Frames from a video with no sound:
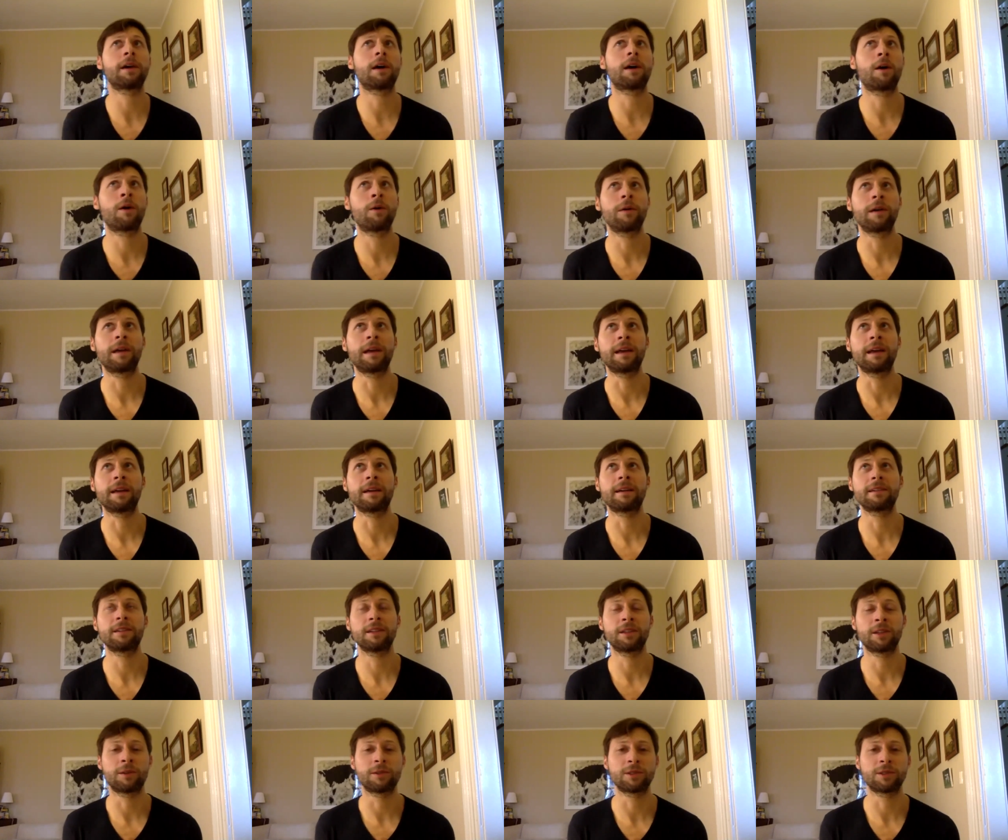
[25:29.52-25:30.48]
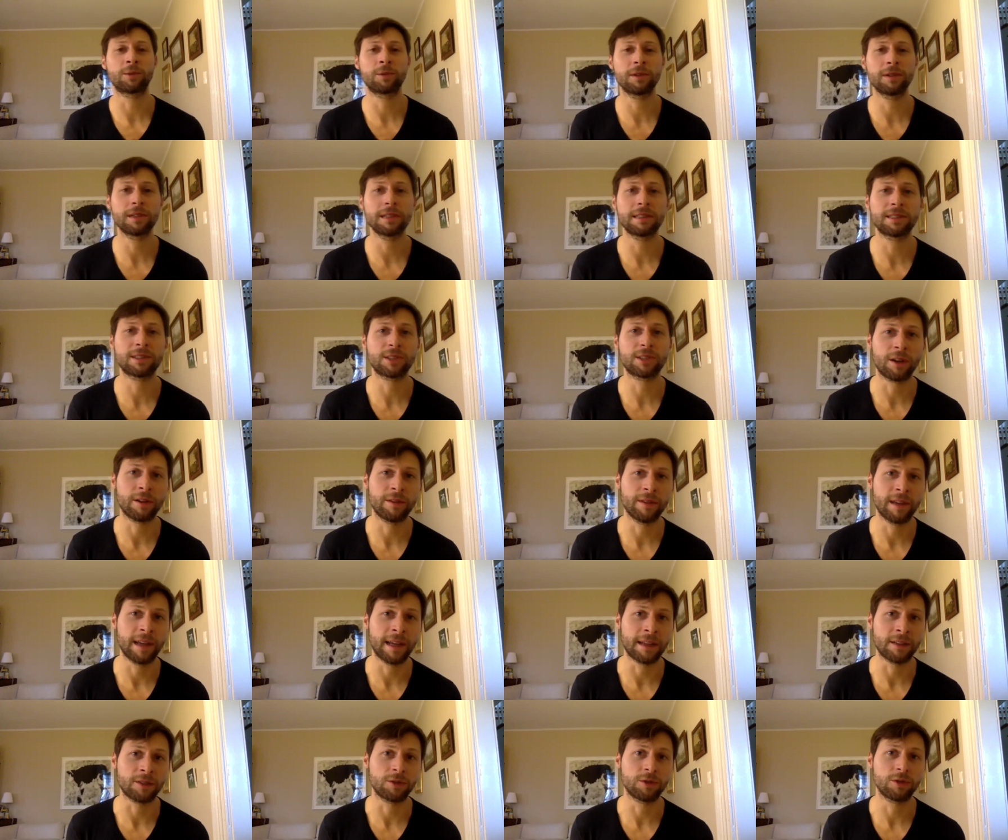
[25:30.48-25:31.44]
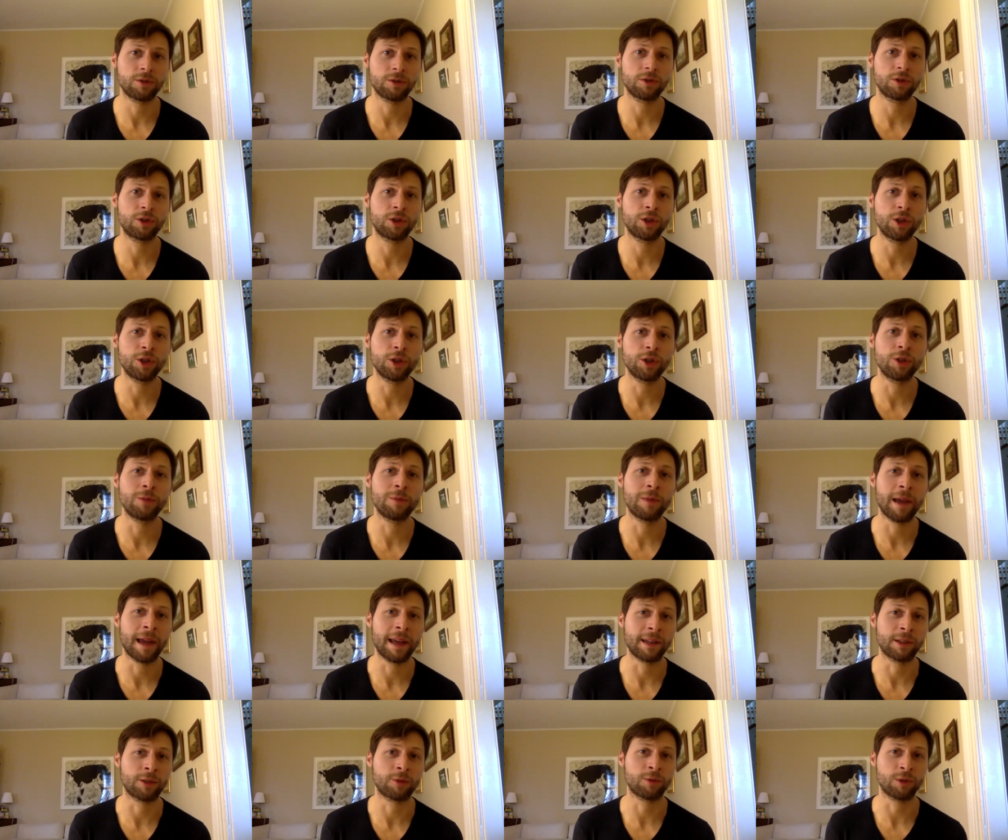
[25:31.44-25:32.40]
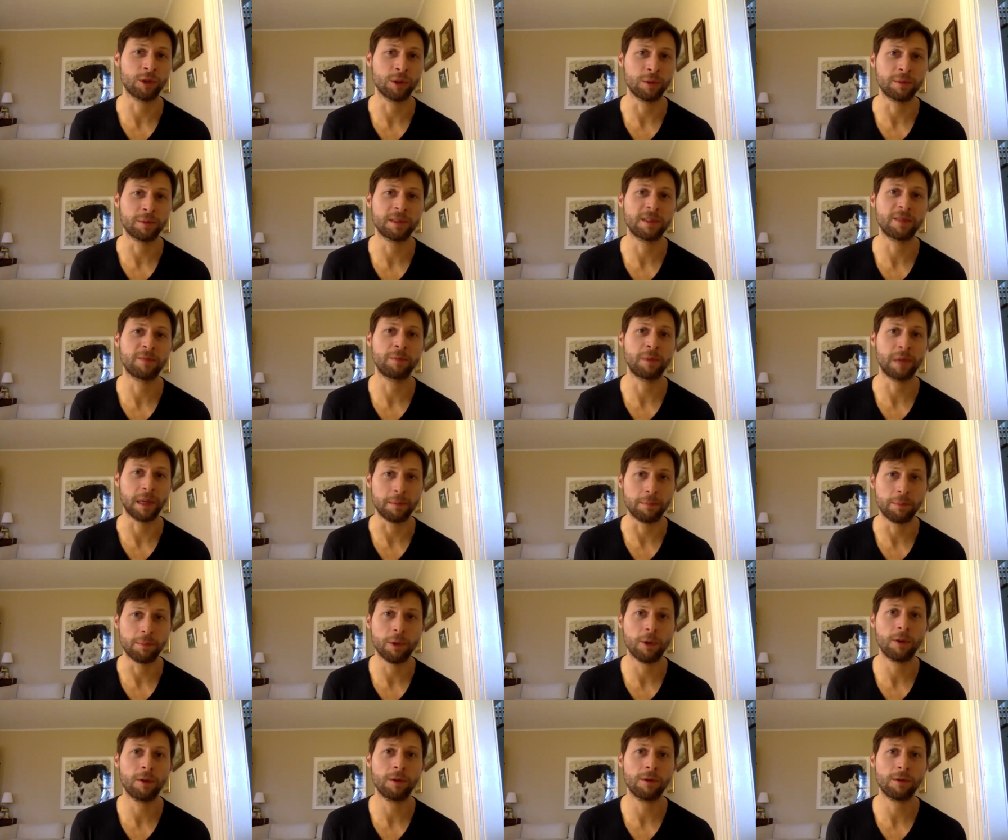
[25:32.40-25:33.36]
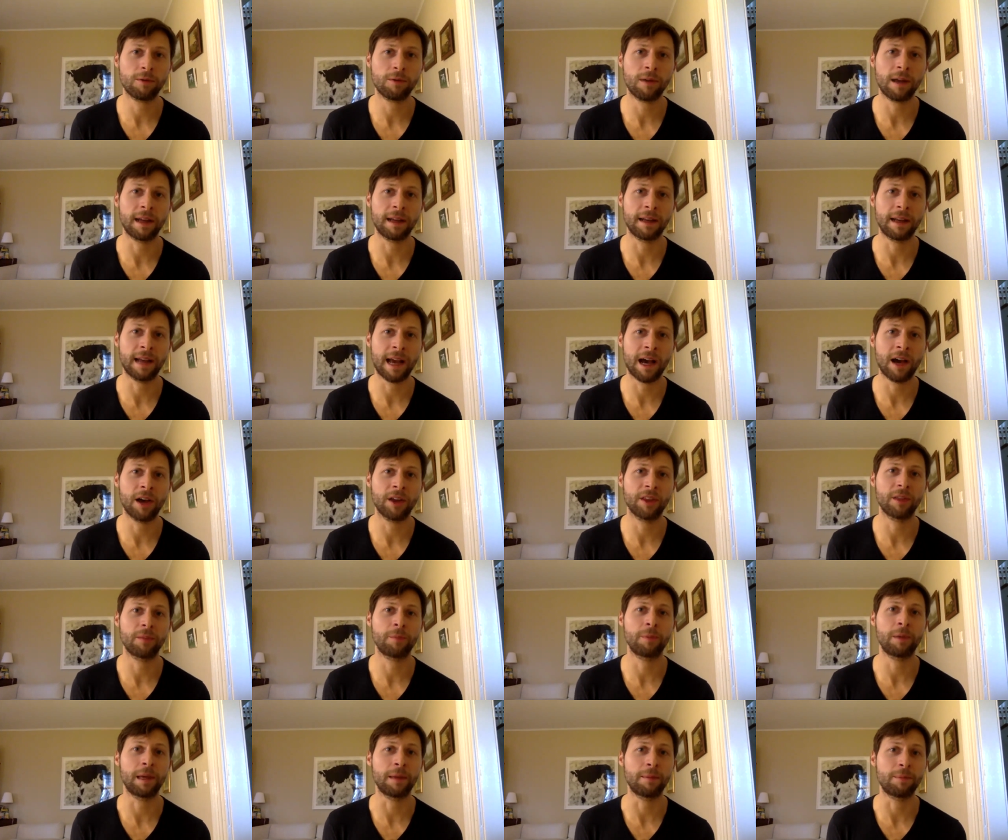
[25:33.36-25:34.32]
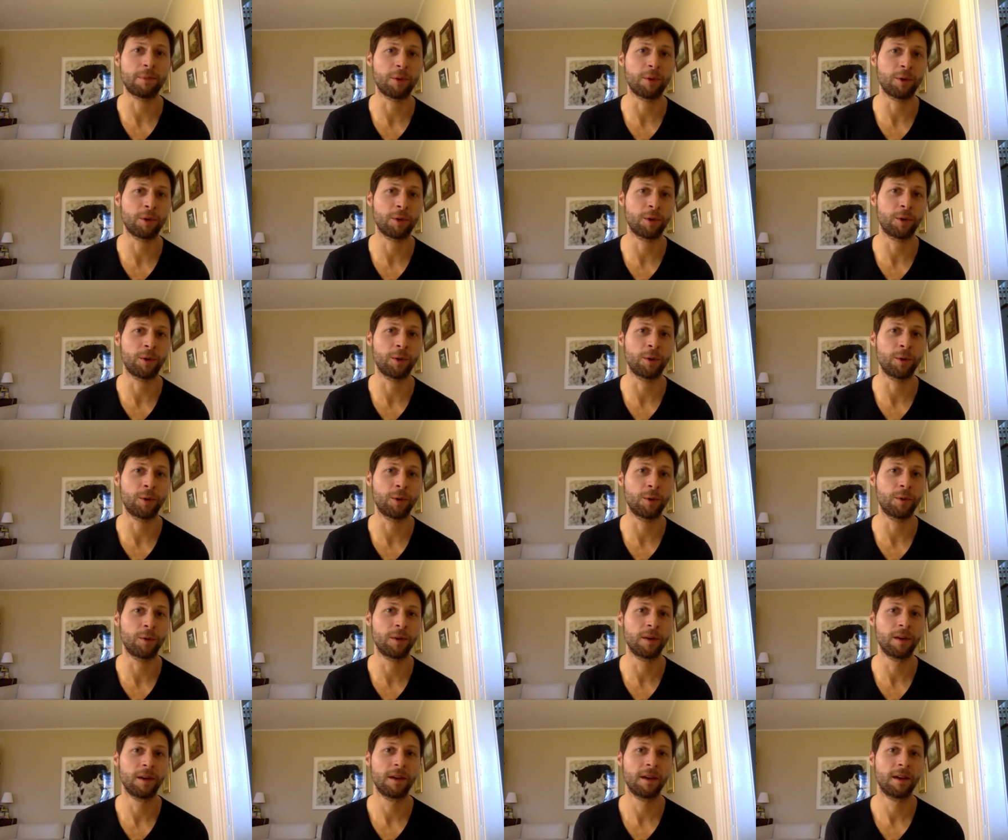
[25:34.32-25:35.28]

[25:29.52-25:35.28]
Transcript: only you know it's really serving two main groups of people right now the people who